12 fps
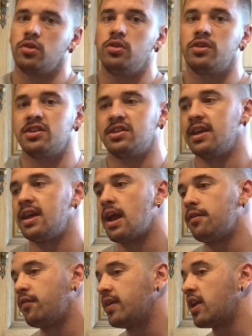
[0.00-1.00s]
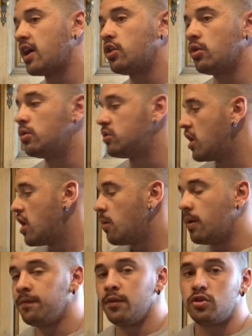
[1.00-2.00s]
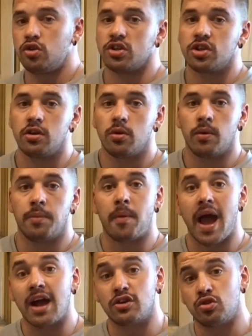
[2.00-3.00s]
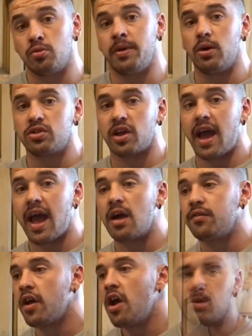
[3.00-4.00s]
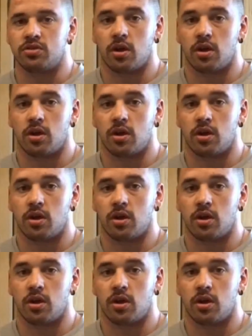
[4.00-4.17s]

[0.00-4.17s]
You can see everything that I use with nutrition, with my actual meals that I have.